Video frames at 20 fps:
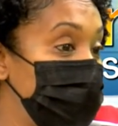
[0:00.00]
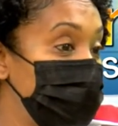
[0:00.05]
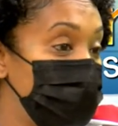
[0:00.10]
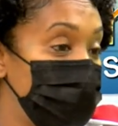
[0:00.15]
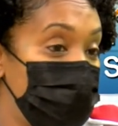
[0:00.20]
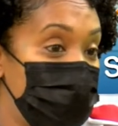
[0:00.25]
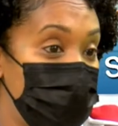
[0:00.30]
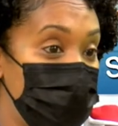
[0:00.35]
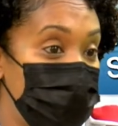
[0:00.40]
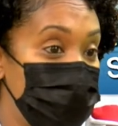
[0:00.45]

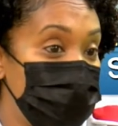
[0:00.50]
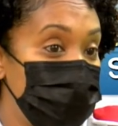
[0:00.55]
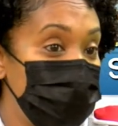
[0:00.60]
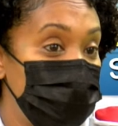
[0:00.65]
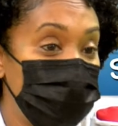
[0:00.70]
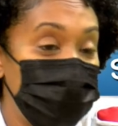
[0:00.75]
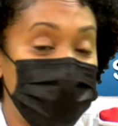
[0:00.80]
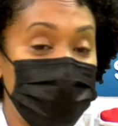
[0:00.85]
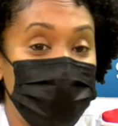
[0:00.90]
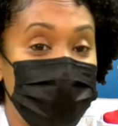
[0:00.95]
come to
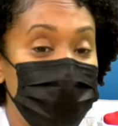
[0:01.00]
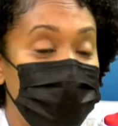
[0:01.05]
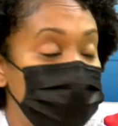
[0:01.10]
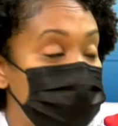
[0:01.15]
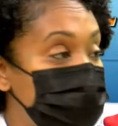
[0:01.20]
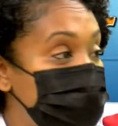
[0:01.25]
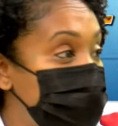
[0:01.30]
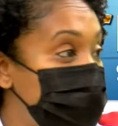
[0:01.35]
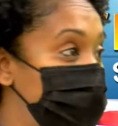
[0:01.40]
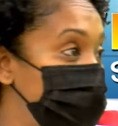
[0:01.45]
the late
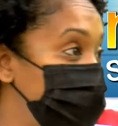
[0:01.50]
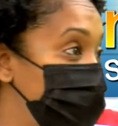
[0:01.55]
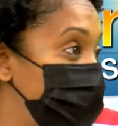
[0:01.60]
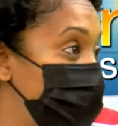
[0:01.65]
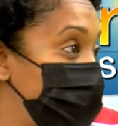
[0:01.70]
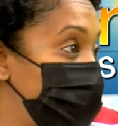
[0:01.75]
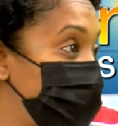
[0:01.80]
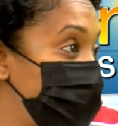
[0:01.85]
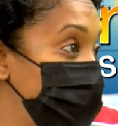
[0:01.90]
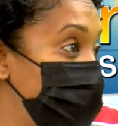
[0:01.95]
stage
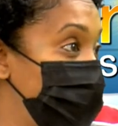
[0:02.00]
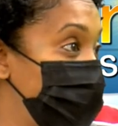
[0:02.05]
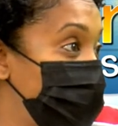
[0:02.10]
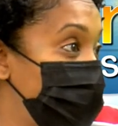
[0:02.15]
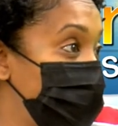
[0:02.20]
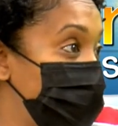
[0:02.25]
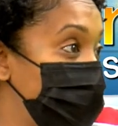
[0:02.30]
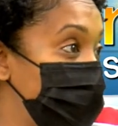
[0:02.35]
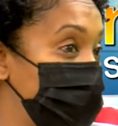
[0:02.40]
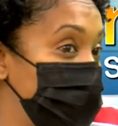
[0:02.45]
of
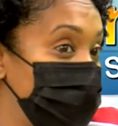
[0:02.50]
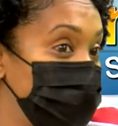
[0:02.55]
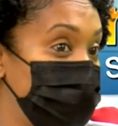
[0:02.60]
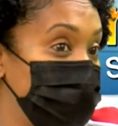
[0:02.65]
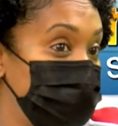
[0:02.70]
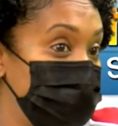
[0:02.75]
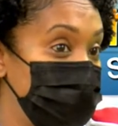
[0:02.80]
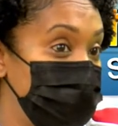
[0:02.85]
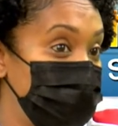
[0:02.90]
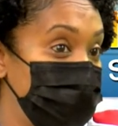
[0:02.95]
your
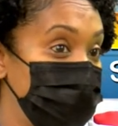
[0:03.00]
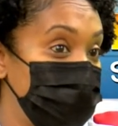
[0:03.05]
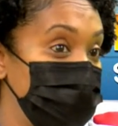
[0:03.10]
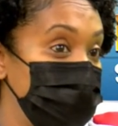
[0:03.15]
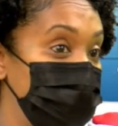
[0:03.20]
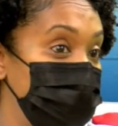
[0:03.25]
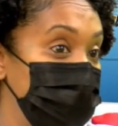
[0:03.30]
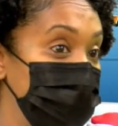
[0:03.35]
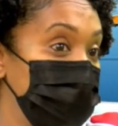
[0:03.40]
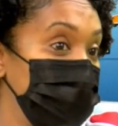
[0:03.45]

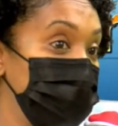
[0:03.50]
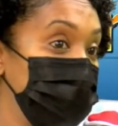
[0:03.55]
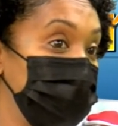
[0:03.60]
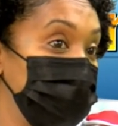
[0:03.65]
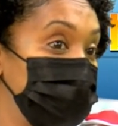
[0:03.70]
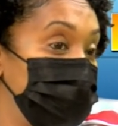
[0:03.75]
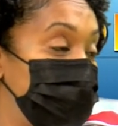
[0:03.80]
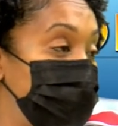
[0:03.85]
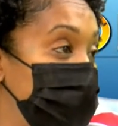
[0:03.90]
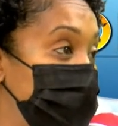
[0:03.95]
respiratory
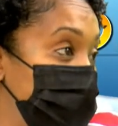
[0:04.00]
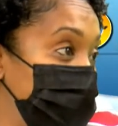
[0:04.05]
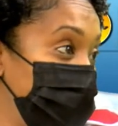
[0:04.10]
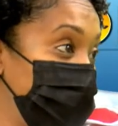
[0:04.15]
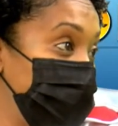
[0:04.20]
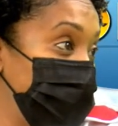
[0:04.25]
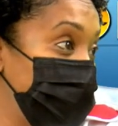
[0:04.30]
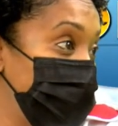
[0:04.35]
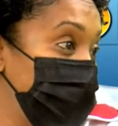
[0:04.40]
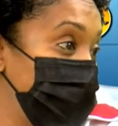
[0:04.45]

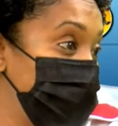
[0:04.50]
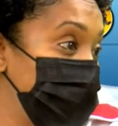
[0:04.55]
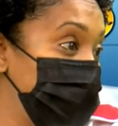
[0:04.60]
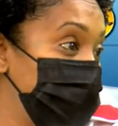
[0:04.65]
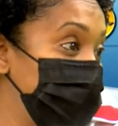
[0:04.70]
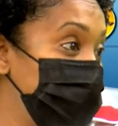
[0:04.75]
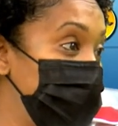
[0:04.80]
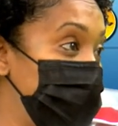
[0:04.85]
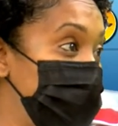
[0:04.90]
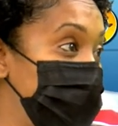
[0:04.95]
failure,
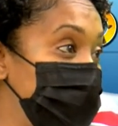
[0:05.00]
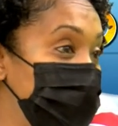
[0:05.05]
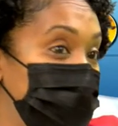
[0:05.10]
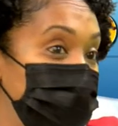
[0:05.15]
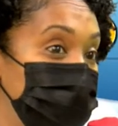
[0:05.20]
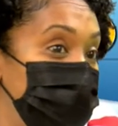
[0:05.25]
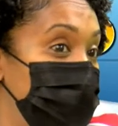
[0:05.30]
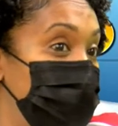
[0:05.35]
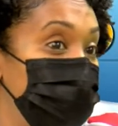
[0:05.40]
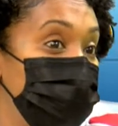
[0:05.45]
then
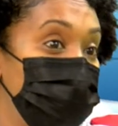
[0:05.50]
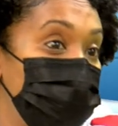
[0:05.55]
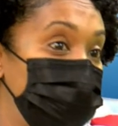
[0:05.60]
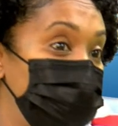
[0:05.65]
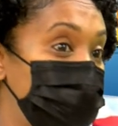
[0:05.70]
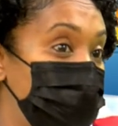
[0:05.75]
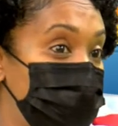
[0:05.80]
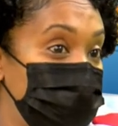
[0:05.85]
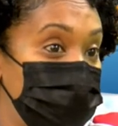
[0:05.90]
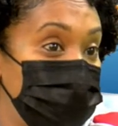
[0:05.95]
giving you the
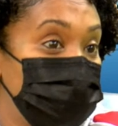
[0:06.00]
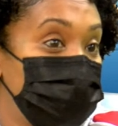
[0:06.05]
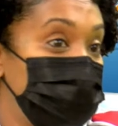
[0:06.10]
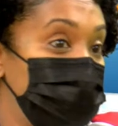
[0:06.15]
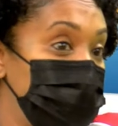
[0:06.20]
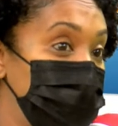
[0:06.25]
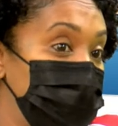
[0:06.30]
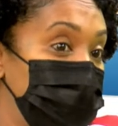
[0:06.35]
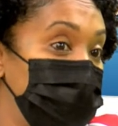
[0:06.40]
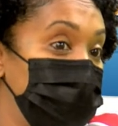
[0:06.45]
drugs
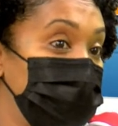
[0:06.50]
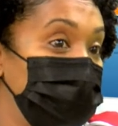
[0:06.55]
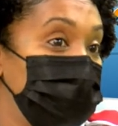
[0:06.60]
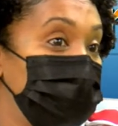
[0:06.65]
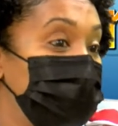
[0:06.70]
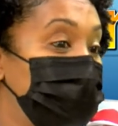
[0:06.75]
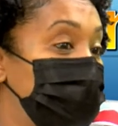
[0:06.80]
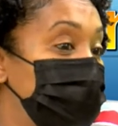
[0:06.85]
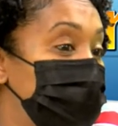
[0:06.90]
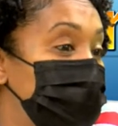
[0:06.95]
really
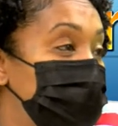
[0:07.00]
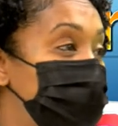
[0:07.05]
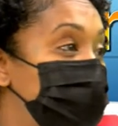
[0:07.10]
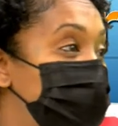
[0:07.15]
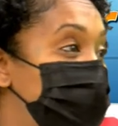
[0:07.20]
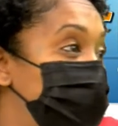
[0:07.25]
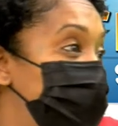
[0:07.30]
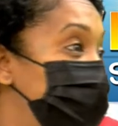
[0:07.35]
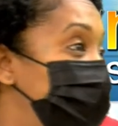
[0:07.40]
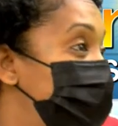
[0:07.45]

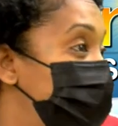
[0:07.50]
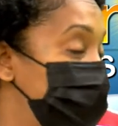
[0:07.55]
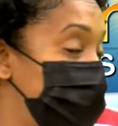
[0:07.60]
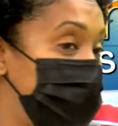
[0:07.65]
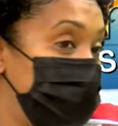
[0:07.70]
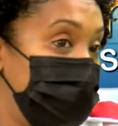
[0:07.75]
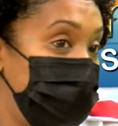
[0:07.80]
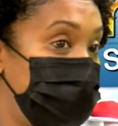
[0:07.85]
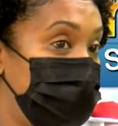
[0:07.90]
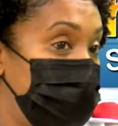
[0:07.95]
still is not
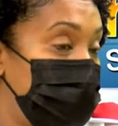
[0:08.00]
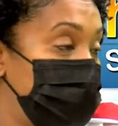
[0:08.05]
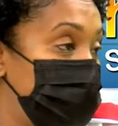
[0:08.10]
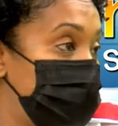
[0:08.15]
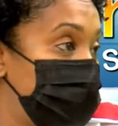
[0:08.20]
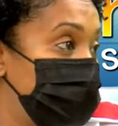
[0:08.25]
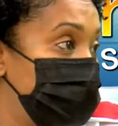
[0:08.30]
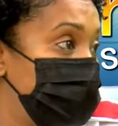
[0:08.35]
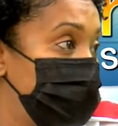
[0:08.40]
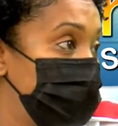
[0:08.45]

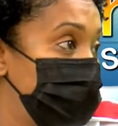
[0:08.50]
effective.